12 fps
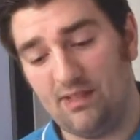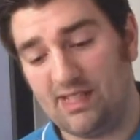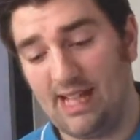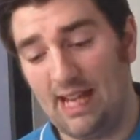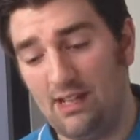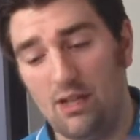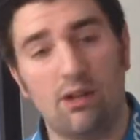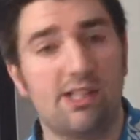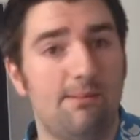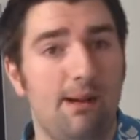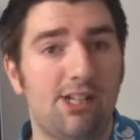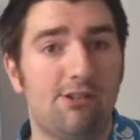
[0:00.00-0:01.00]
Set in the
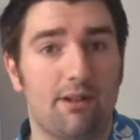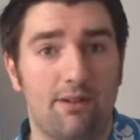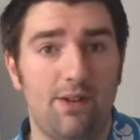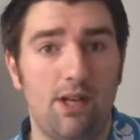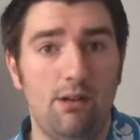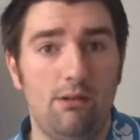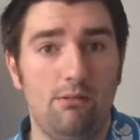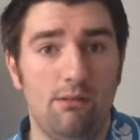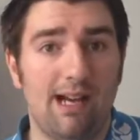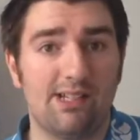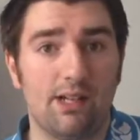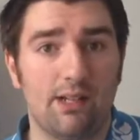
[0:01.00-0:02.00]
isometric
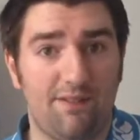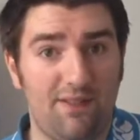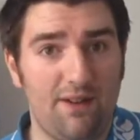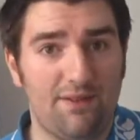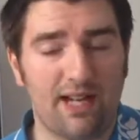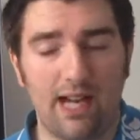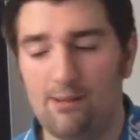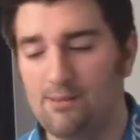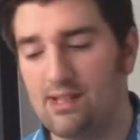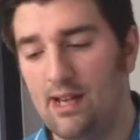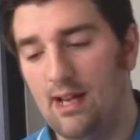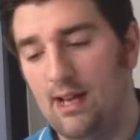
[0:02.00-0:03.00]
view, as are the FIFA
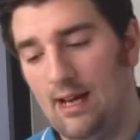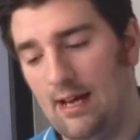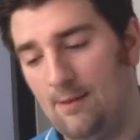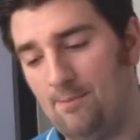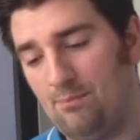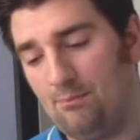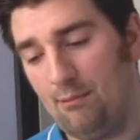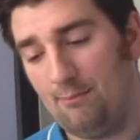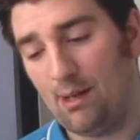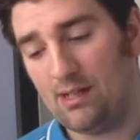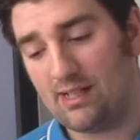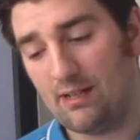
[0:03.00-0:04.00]
games.
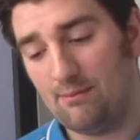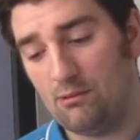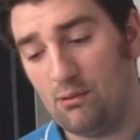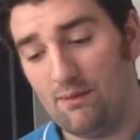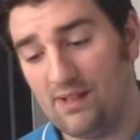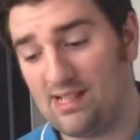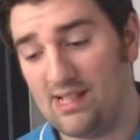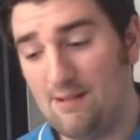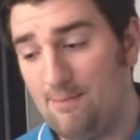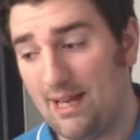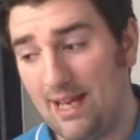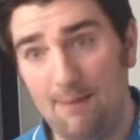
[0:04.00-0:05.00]
But basketball
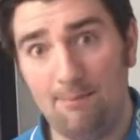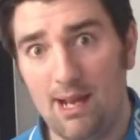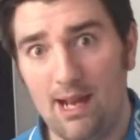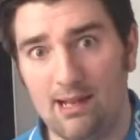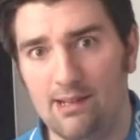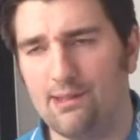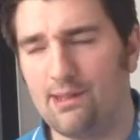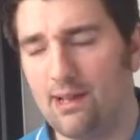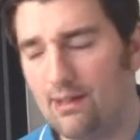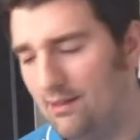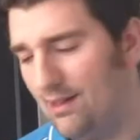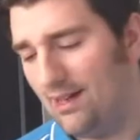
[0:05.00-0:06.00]
obviously being NBA,
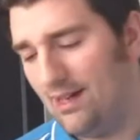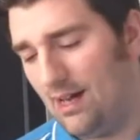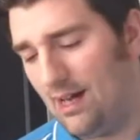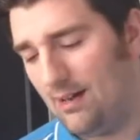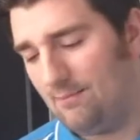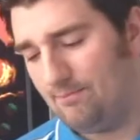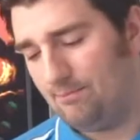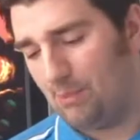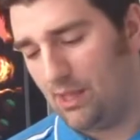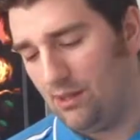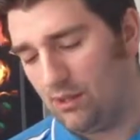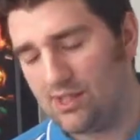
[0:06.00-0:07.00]
so
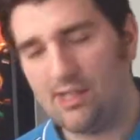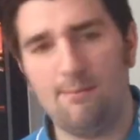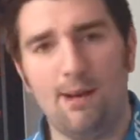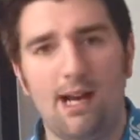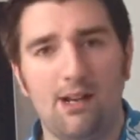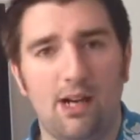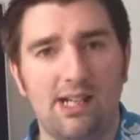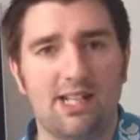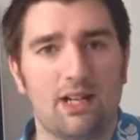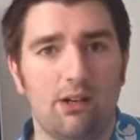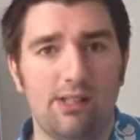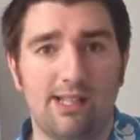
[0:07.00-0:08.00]
but not too bad. I
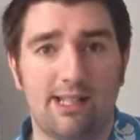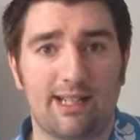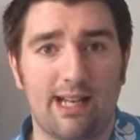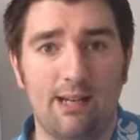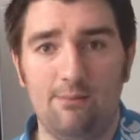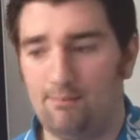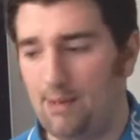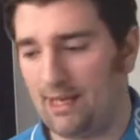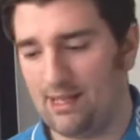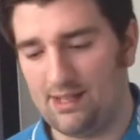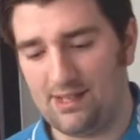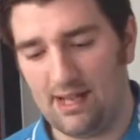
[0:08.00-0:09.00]
actually got into this game
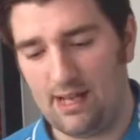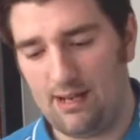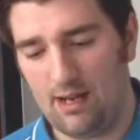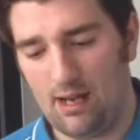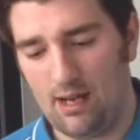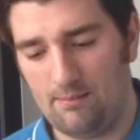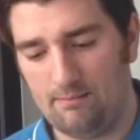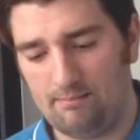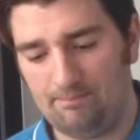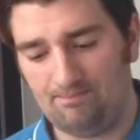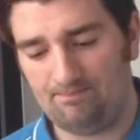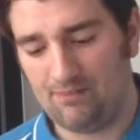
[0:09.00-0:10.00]
back in the day.
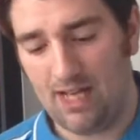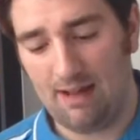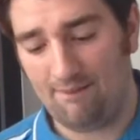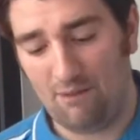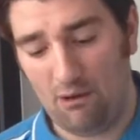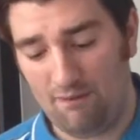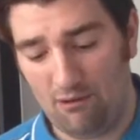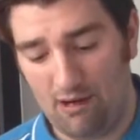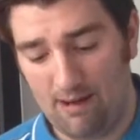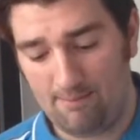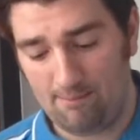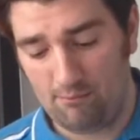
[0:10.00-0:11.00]
Yeah,
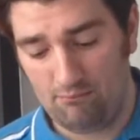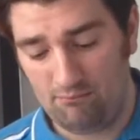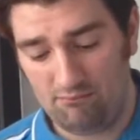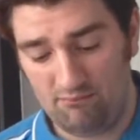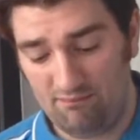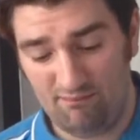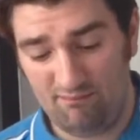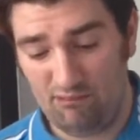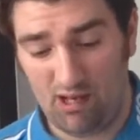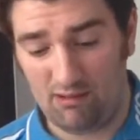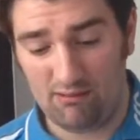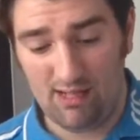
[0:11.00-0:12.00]
very
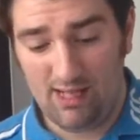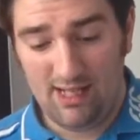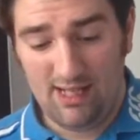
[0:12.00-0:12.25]
well.